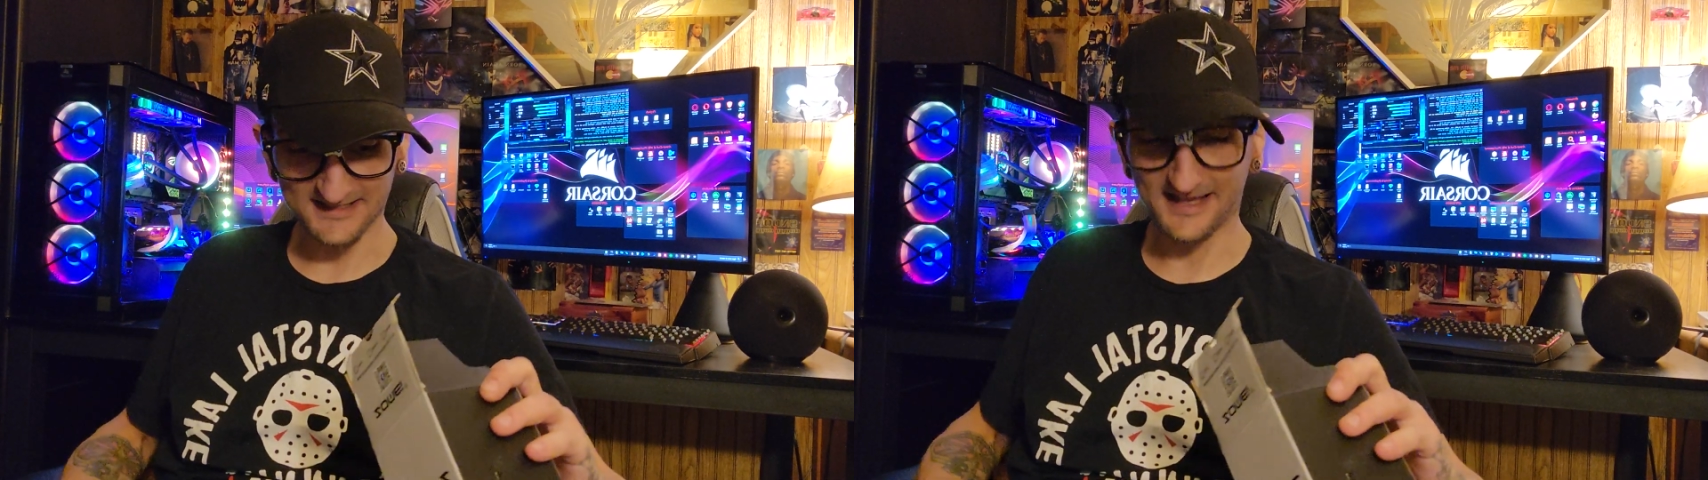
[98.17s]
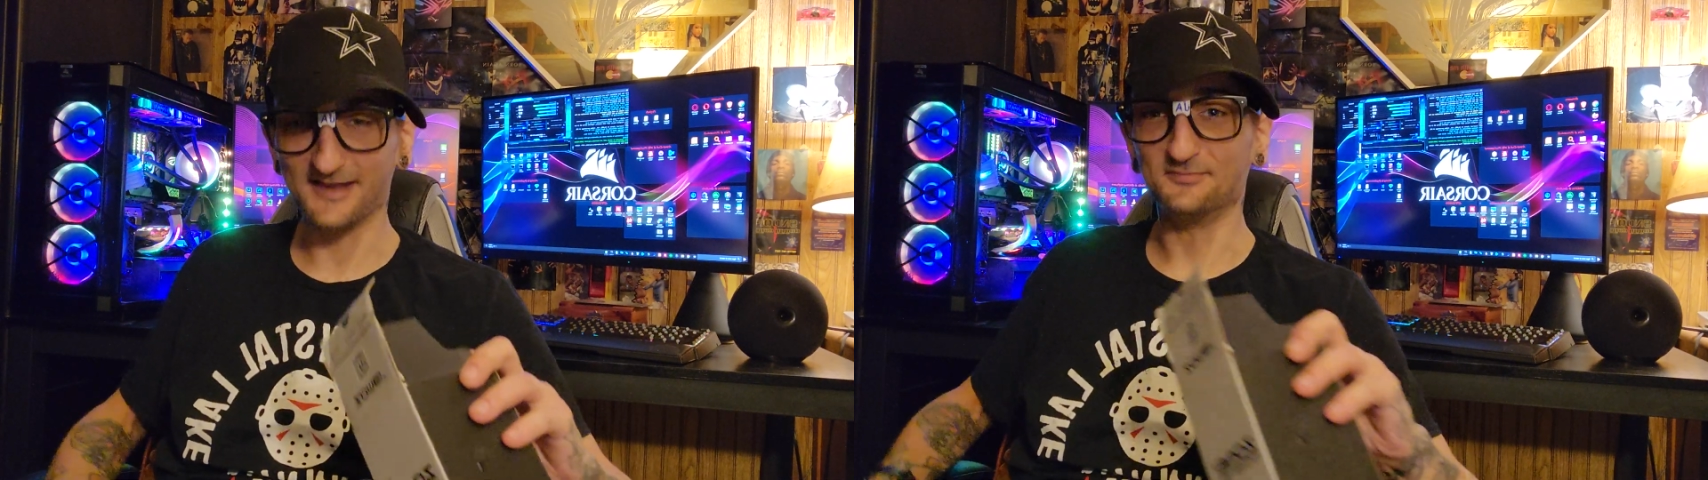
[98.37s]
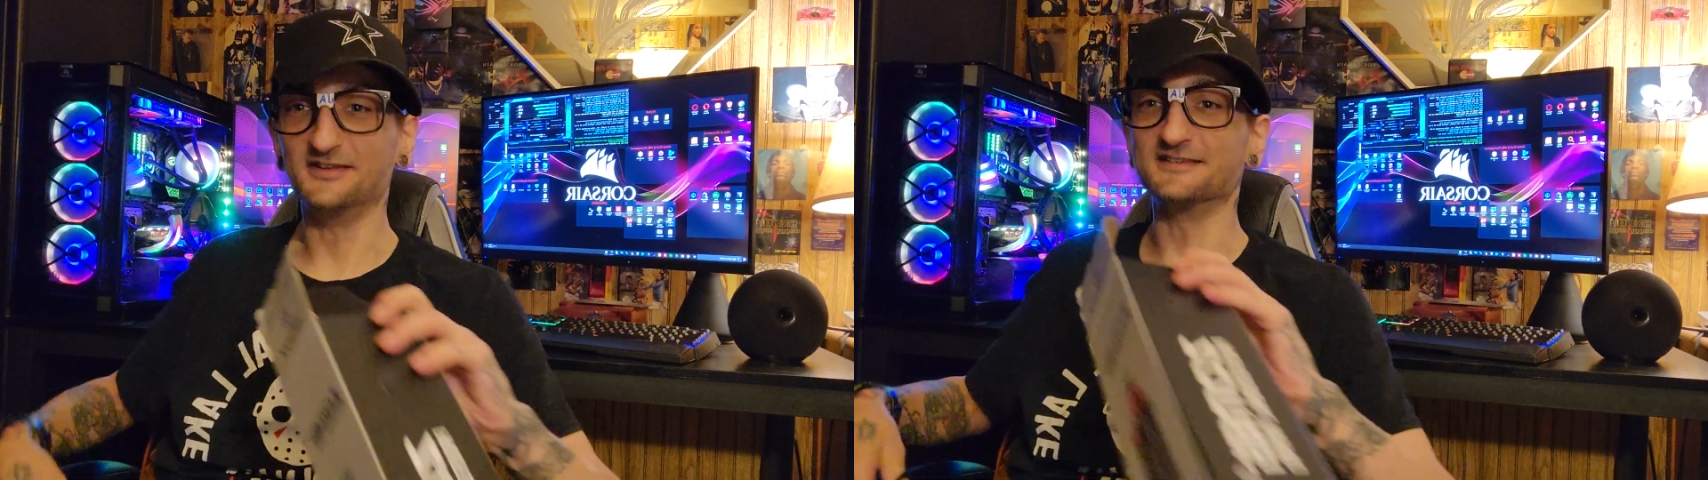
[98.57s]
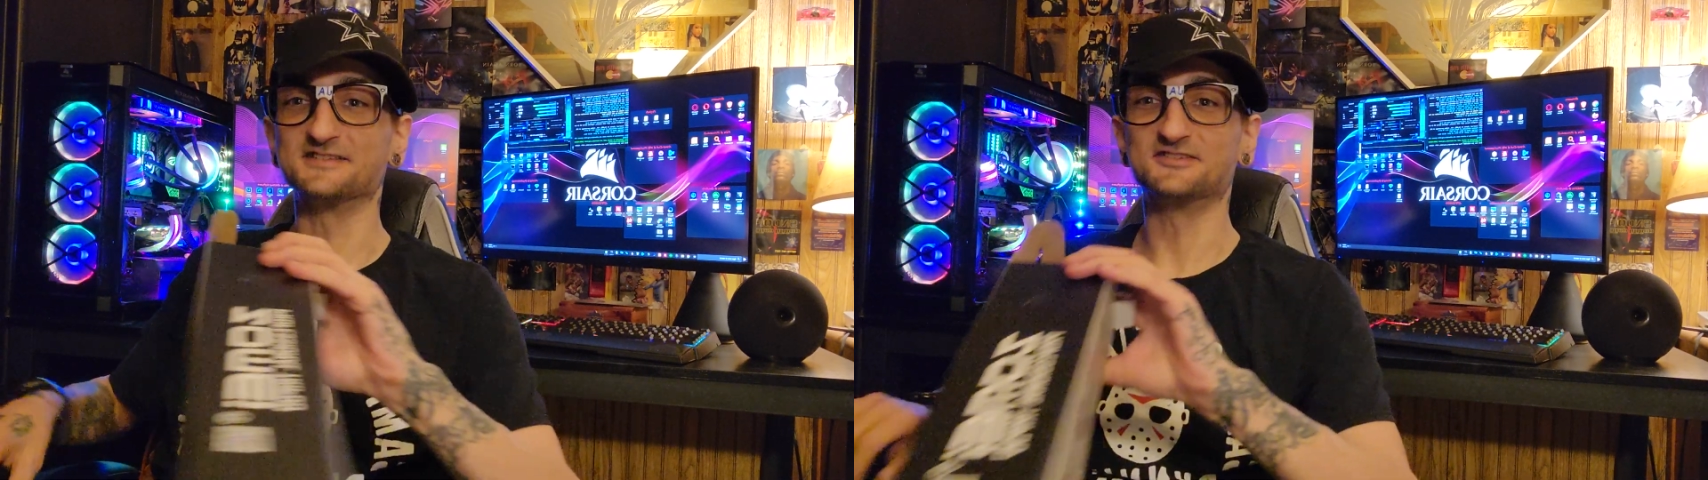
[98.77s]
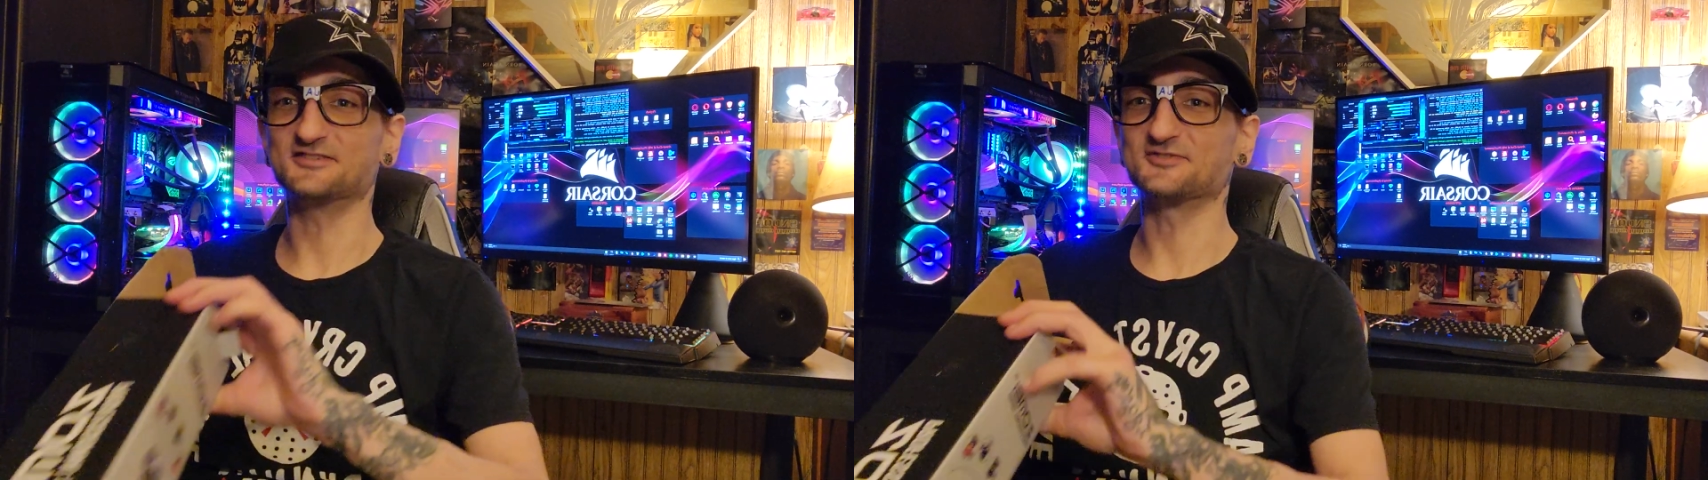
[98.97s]
that because
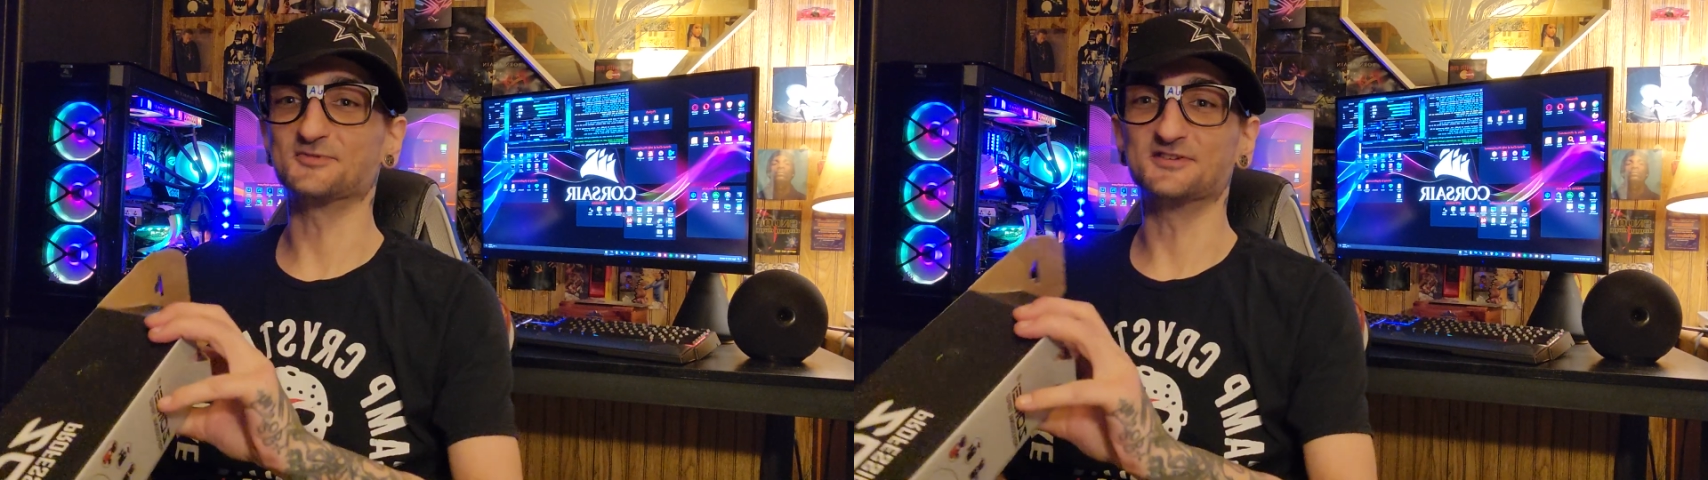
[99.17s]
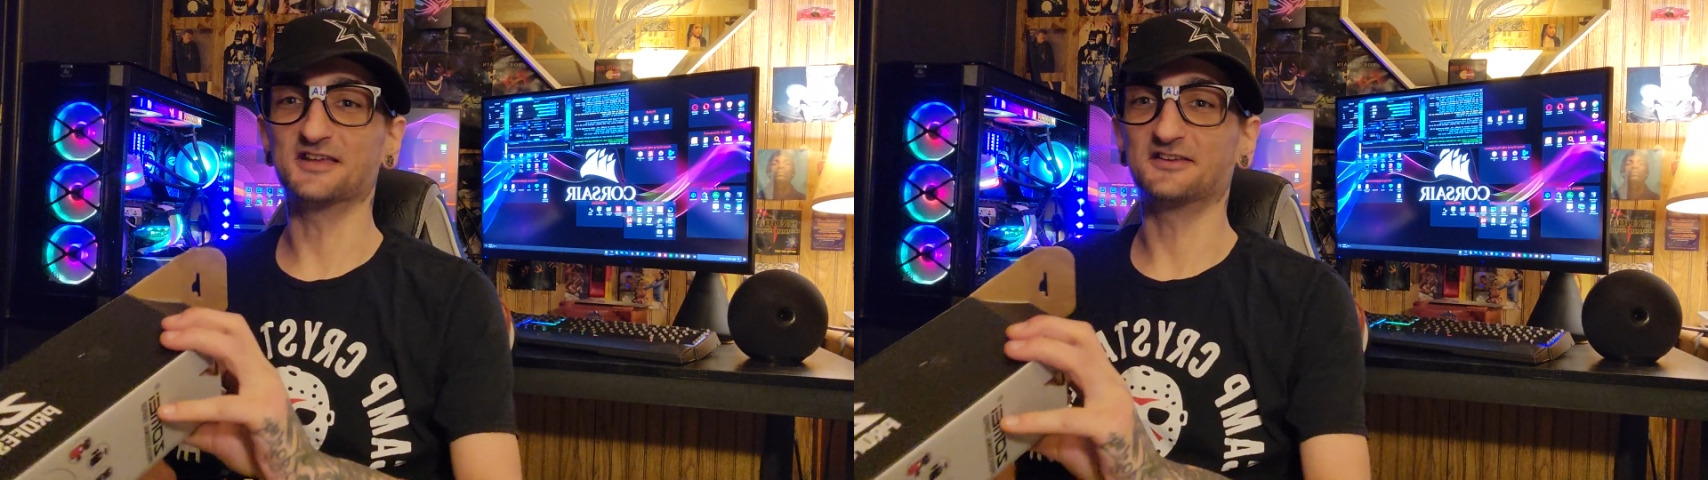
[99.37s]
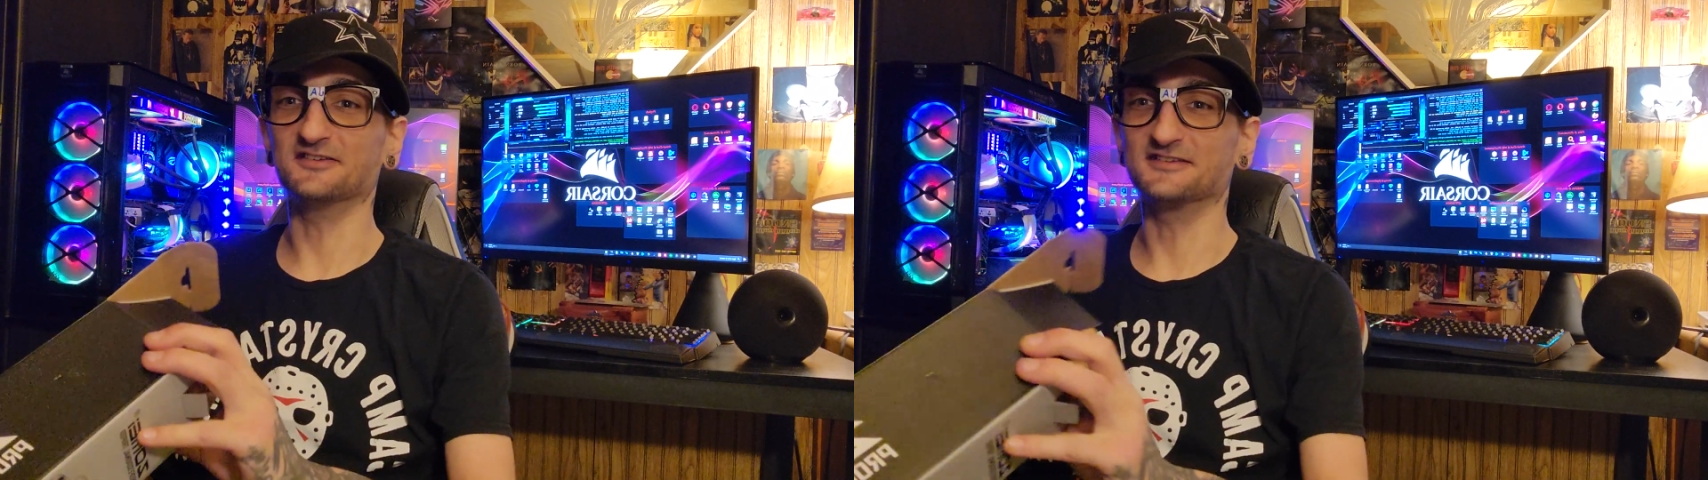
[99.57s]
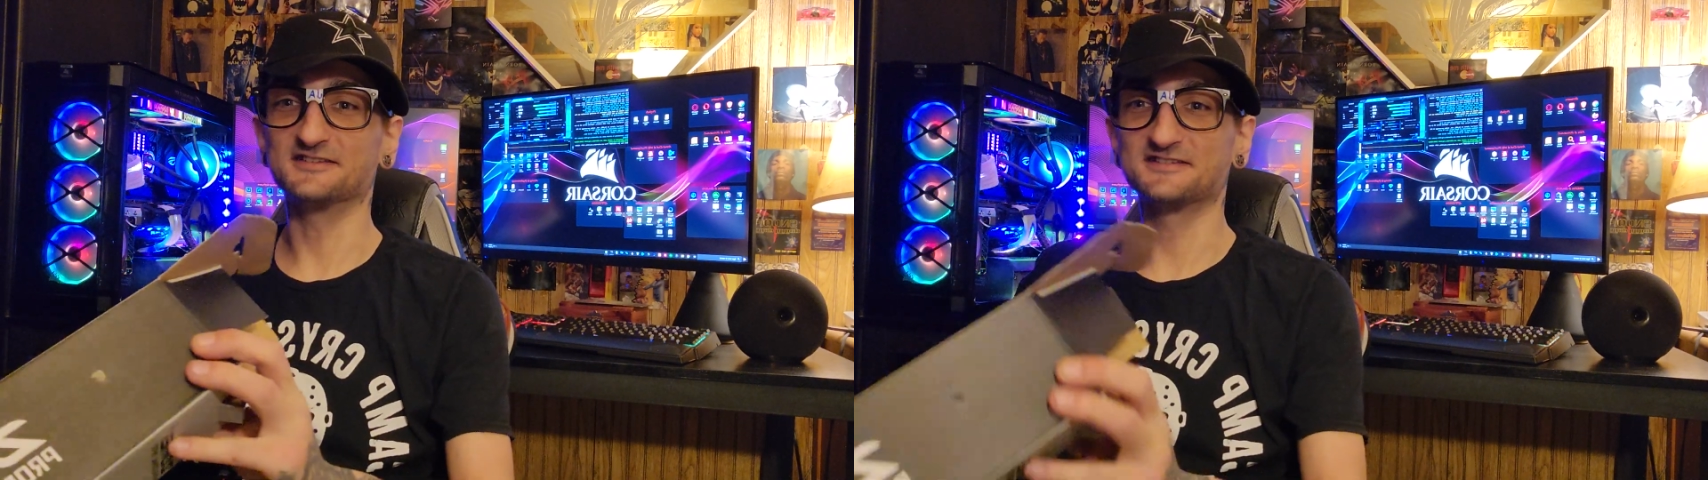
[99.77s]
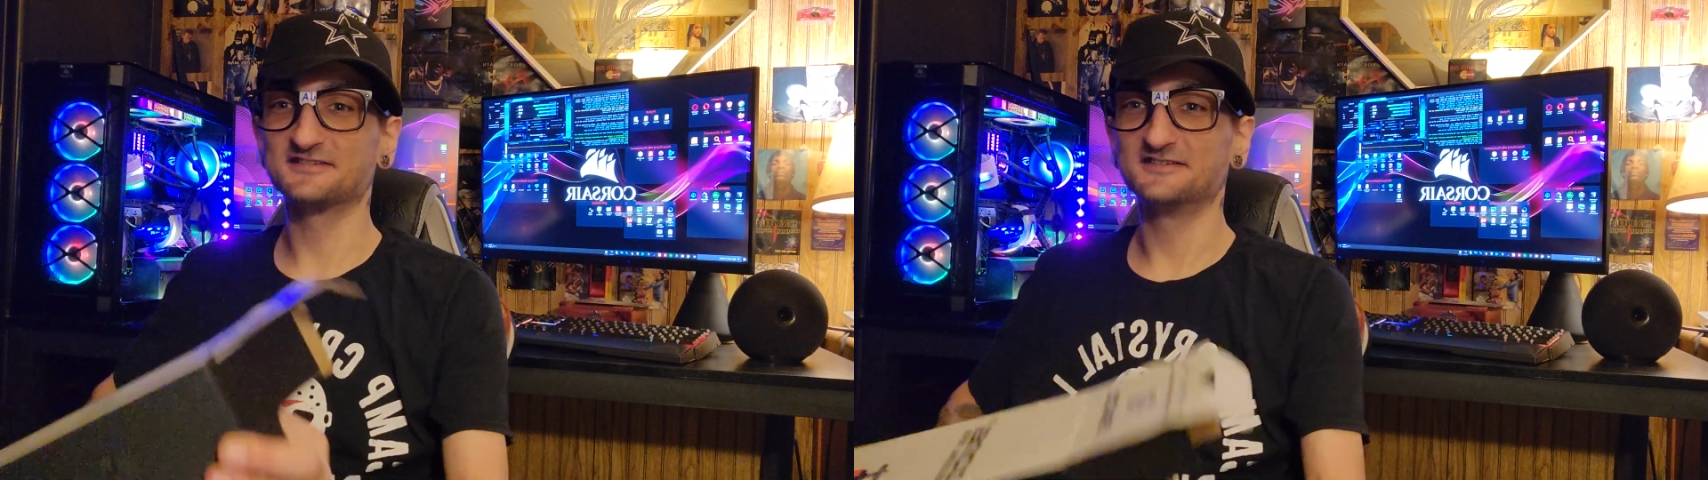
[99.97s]
it's just
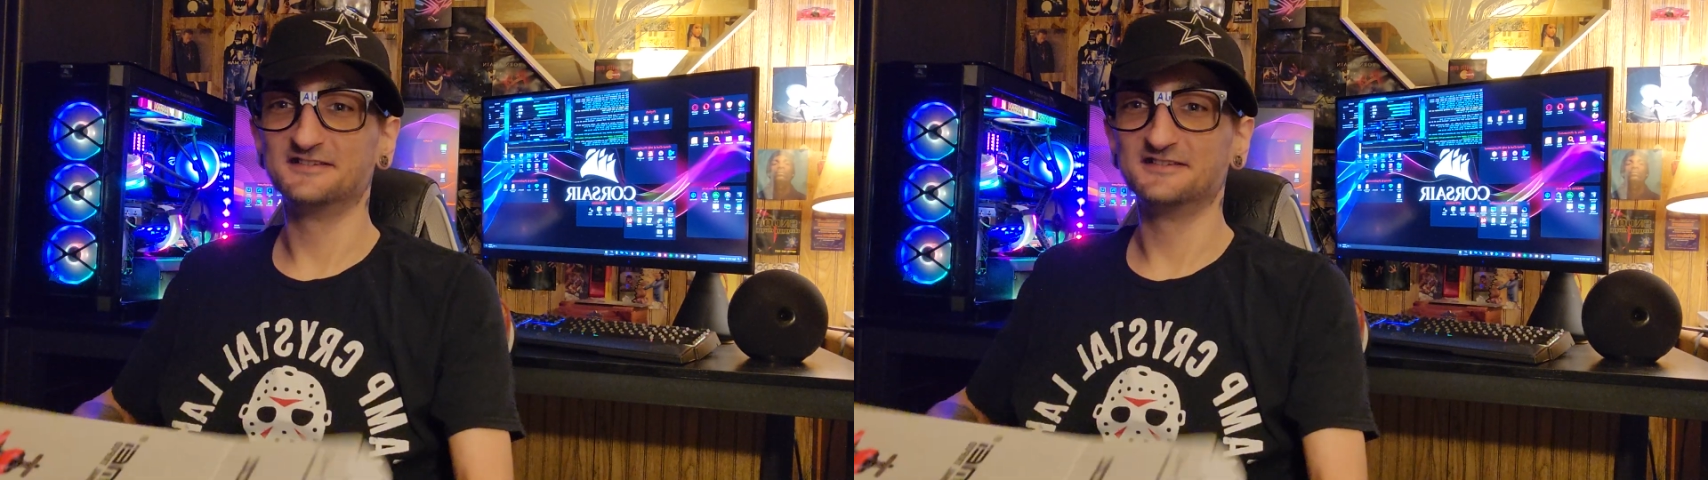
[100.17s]
ridiculous.